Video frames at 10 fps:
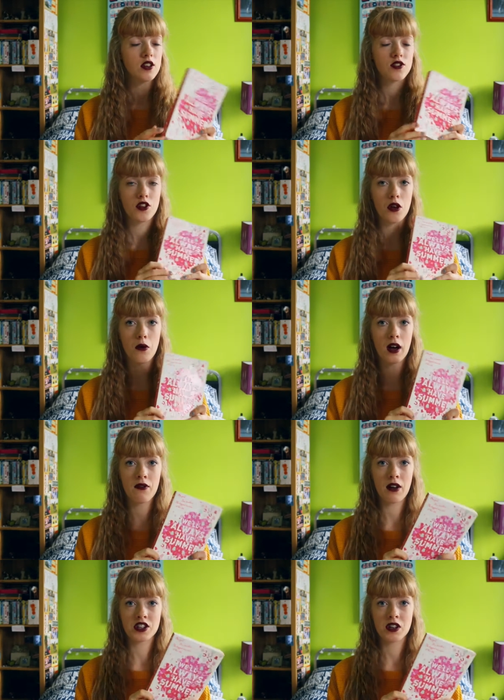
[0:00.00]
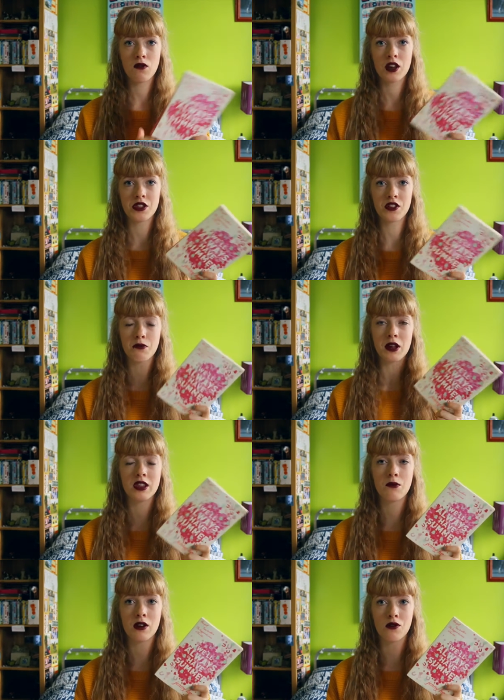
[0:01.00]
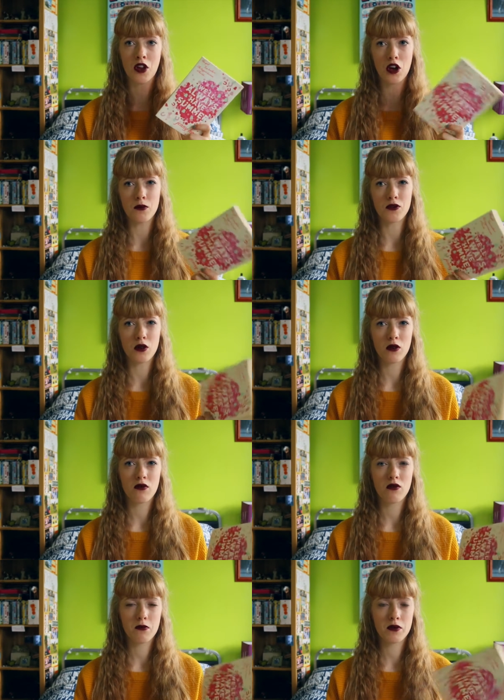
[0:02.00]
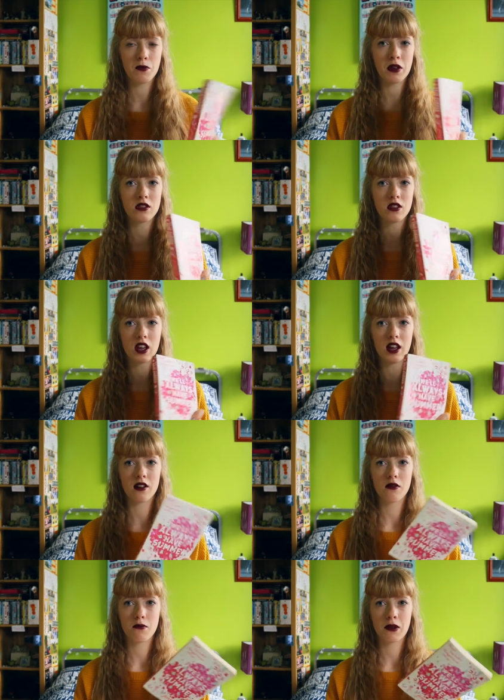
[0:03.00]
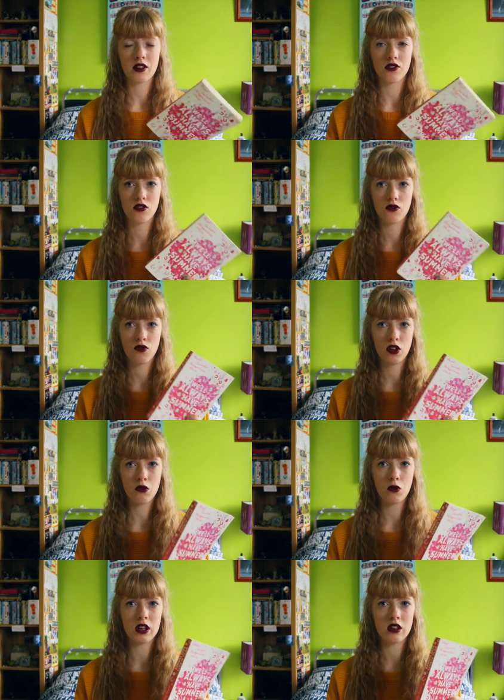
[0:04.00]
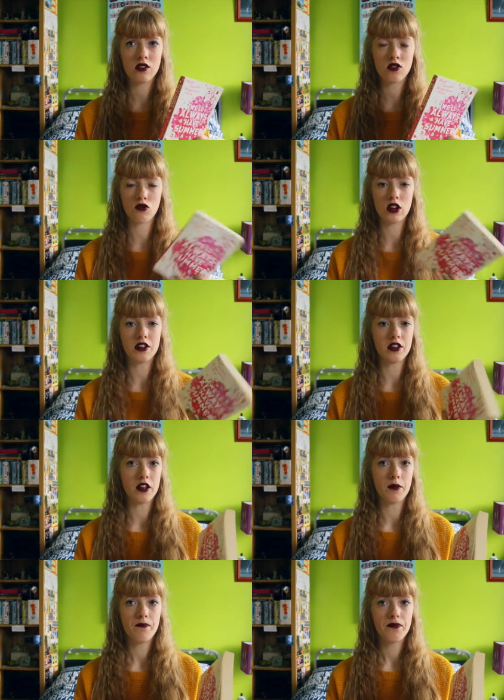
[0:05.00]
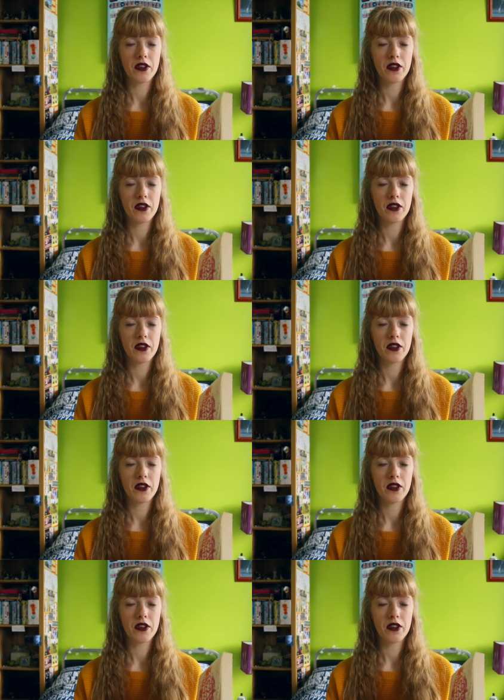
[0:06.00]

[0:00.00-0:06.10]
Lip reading: So I've actually read this mainly when I was at home. So I've spent the past few weeks reading it.